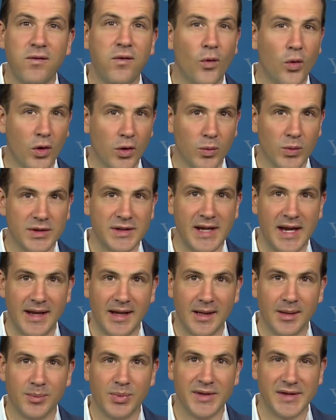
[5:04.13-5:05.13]
4 were
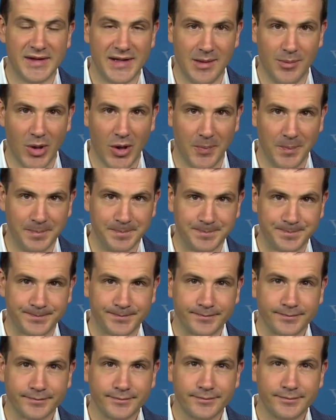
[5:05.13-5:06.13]
taking placebo.
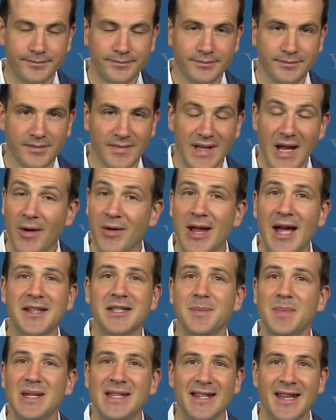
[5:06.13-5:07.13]
Now, not
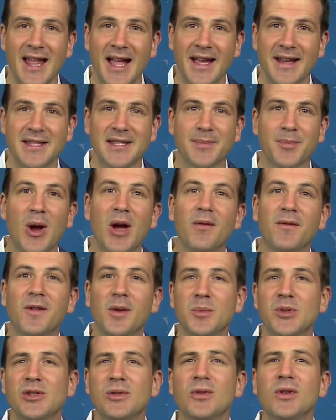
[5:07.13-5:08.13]
to be denied, Sprout
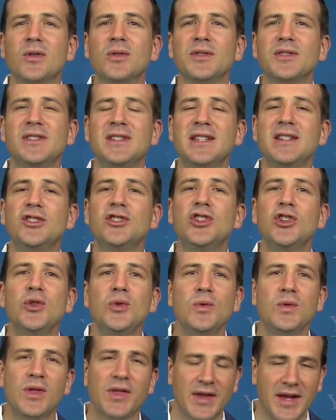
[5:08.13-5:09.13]
Pharmaceuticals did
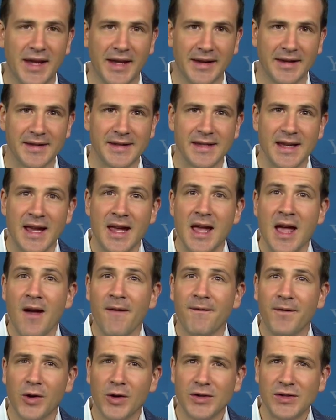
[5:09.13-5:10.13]
two things.
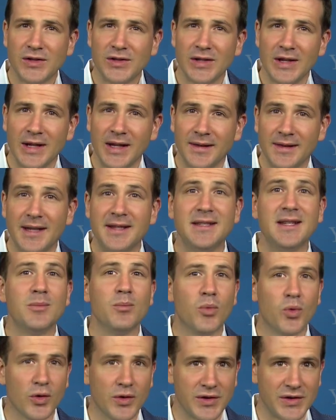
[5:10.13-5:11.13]
First, they did
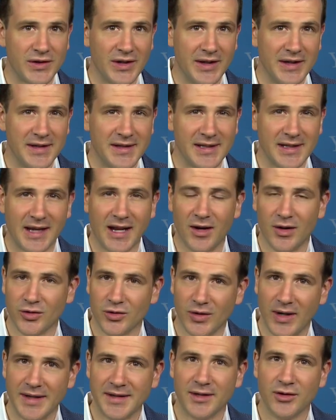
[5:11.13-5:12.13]
more studies to
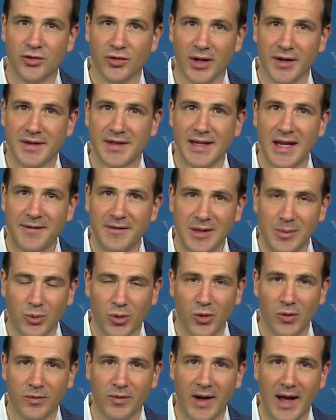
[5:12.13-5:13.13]
characterize the drug's safety
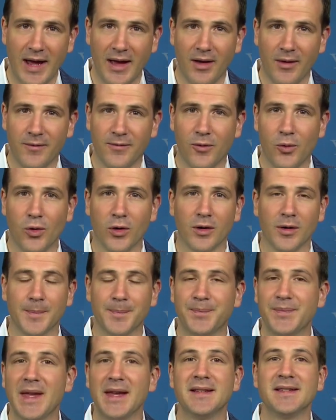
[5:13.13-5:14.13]
profile. For
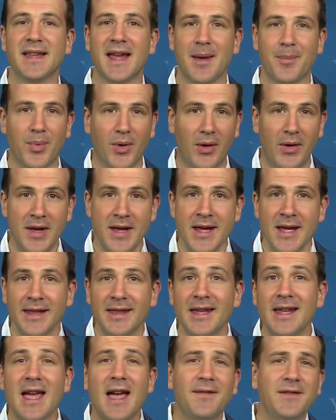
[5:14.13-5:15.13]
example,
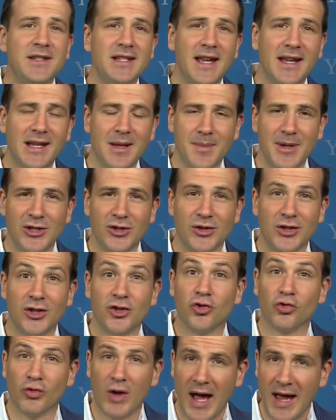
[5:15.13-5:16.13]
the FDA commissioned a
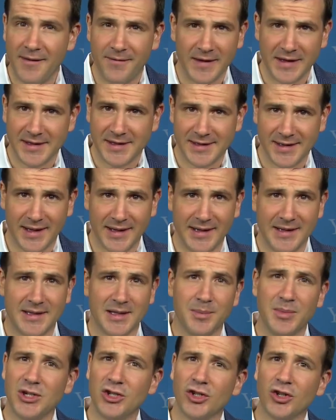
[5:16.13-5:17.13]
driving study
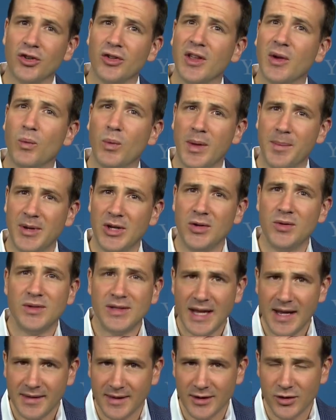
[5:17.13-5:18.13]
to be sure that women who
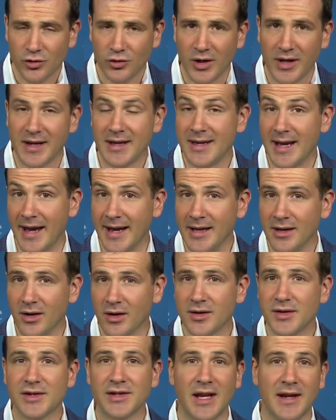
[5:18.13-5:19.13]
take this drug at night
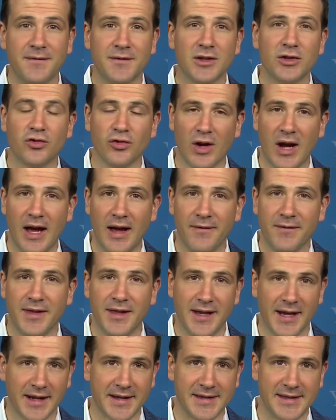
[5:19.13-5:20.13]
are safe to drive
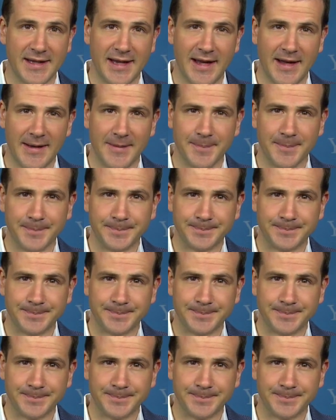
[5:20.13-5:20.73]
the next day.